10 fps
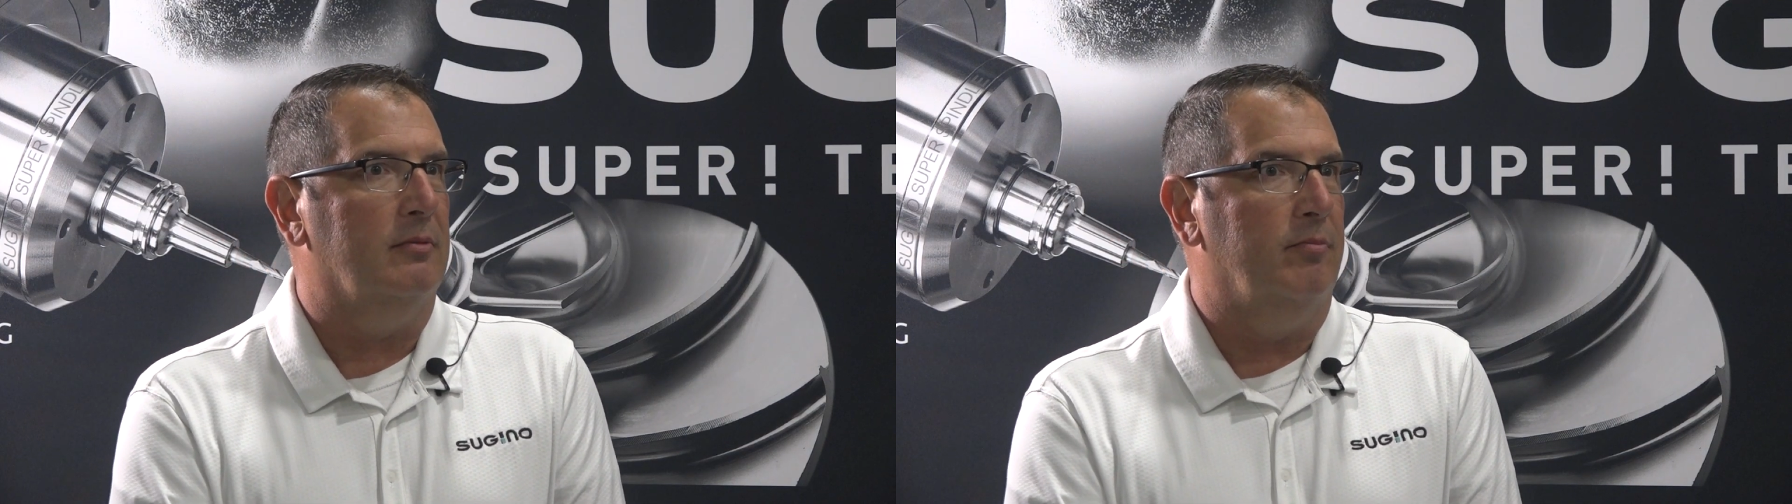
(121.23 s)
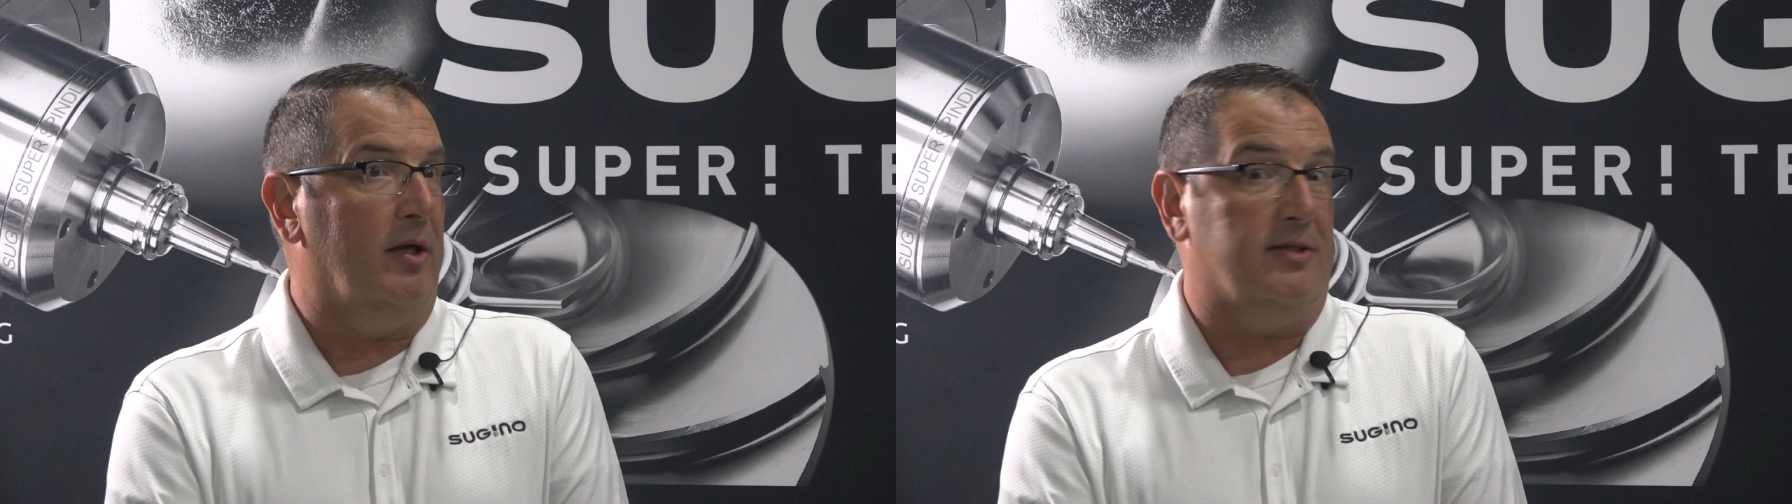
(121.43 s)

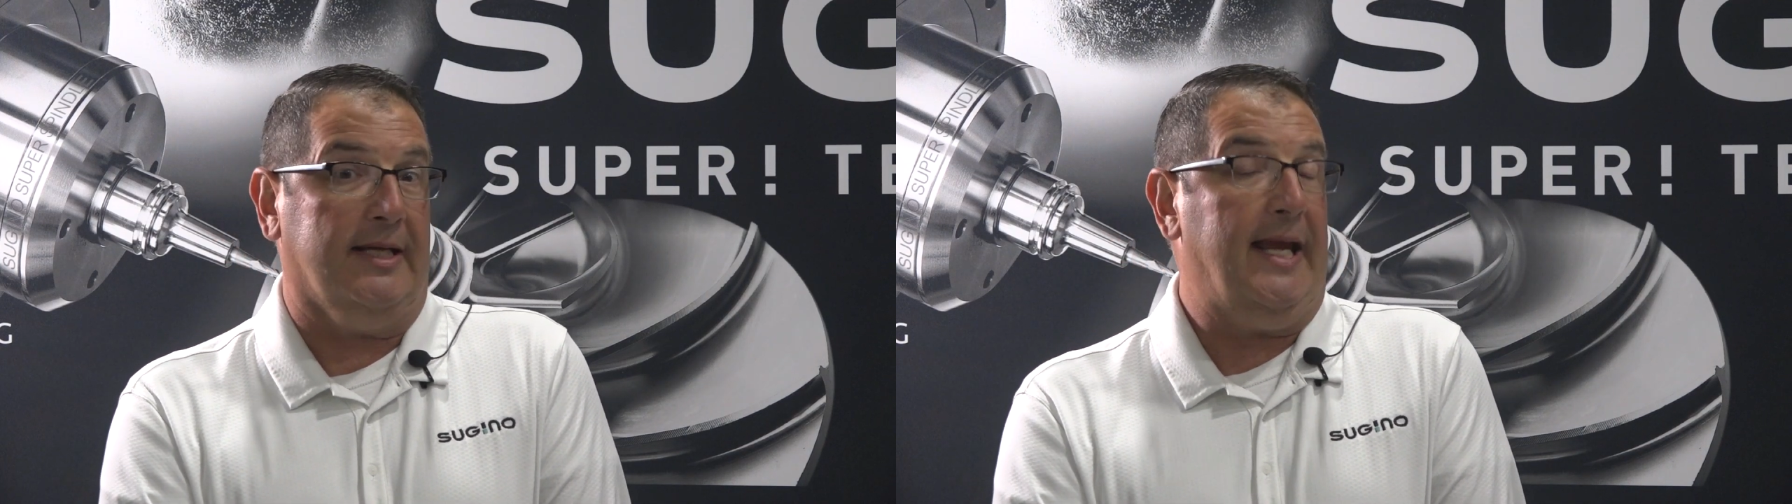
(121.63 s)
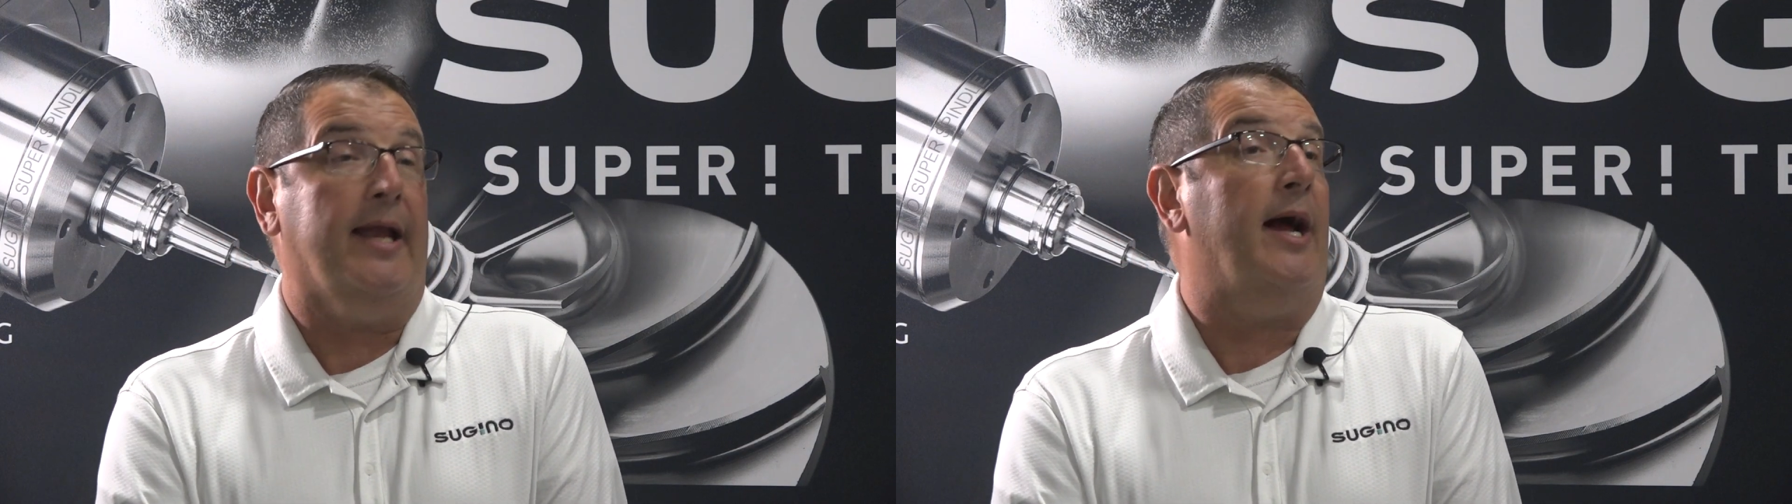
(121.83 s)
because they
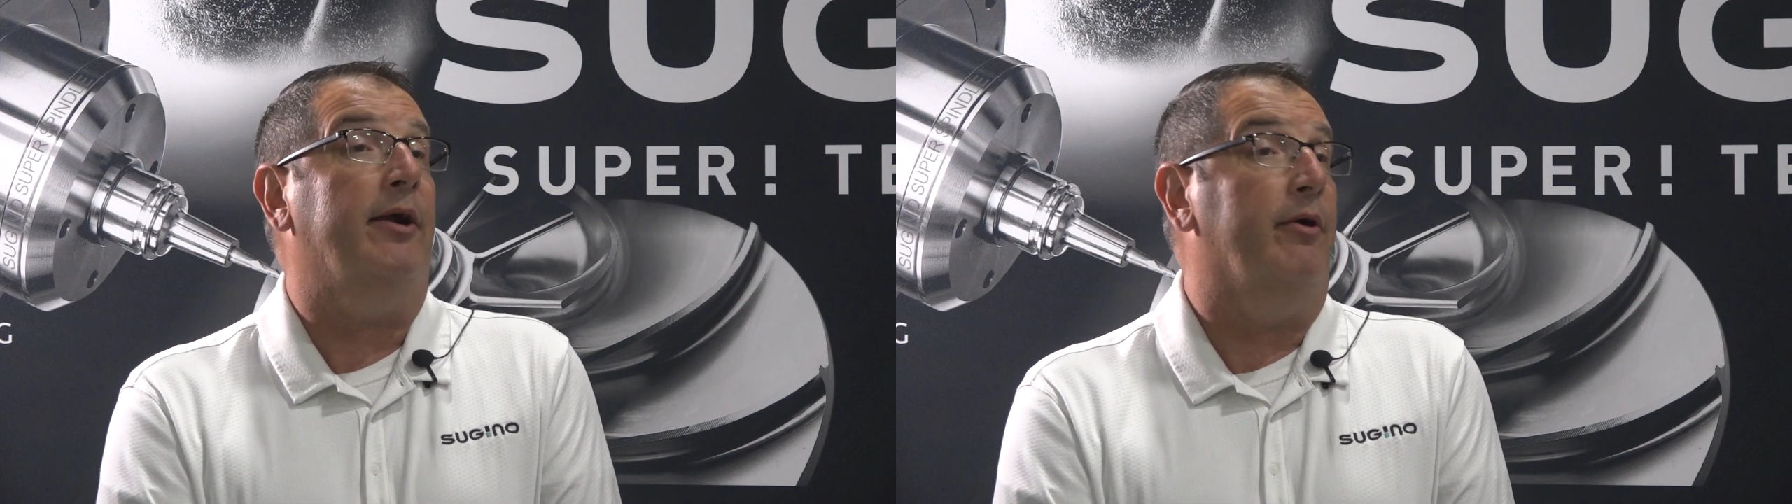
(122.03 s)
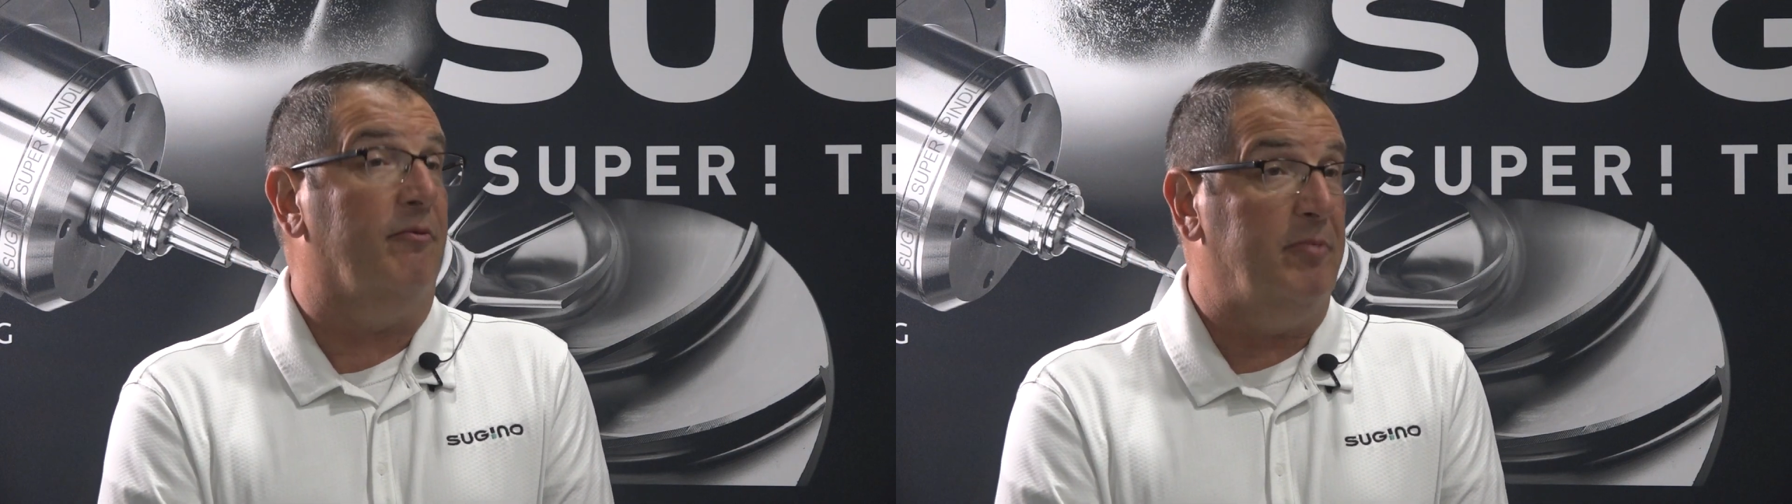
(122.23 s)
can't
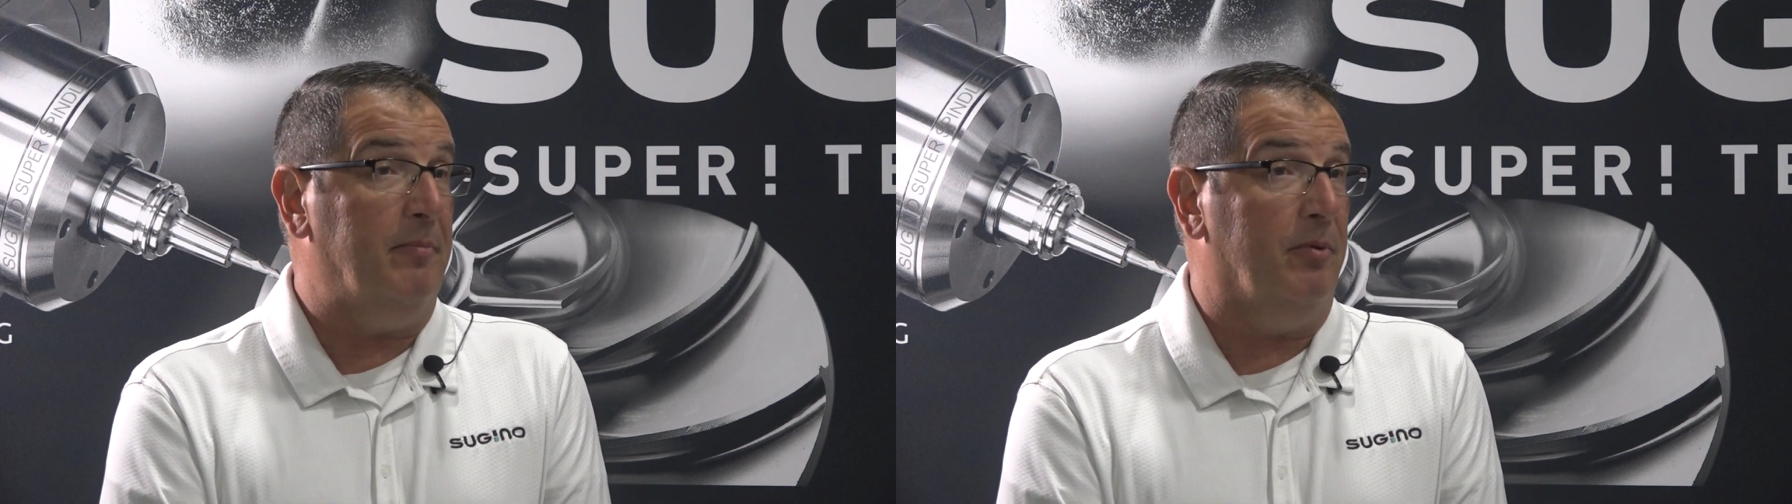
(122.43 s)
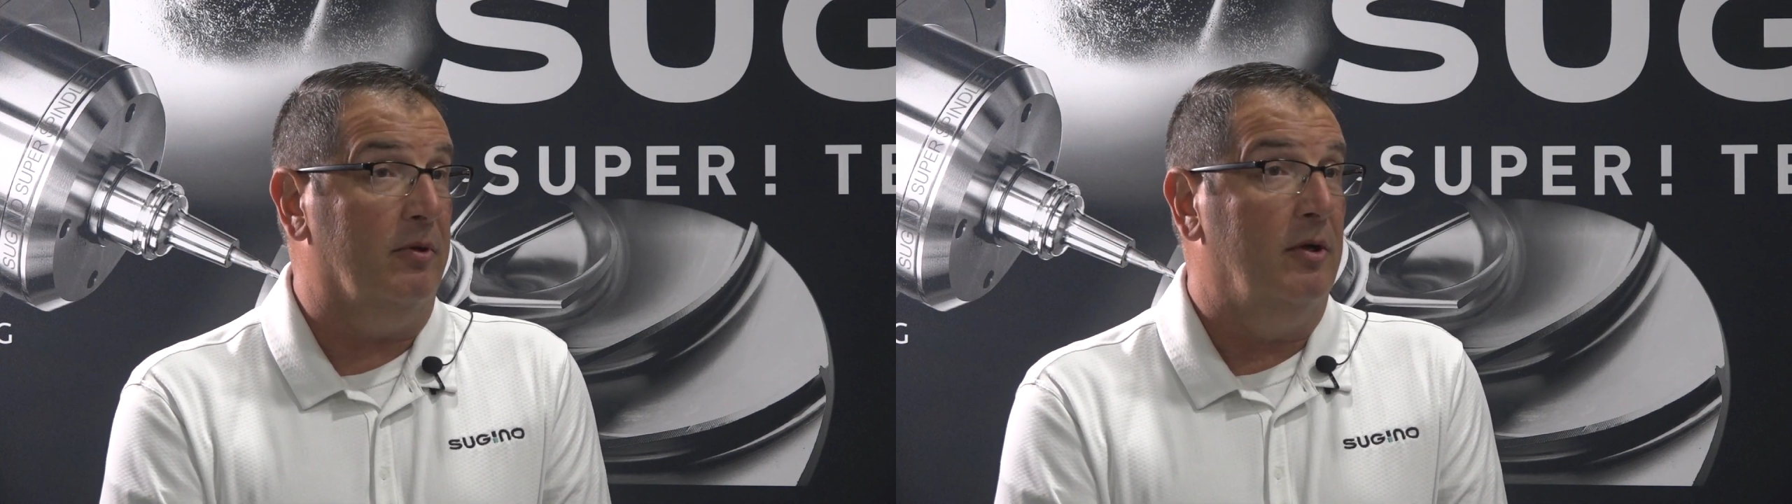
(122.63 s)
hire enough people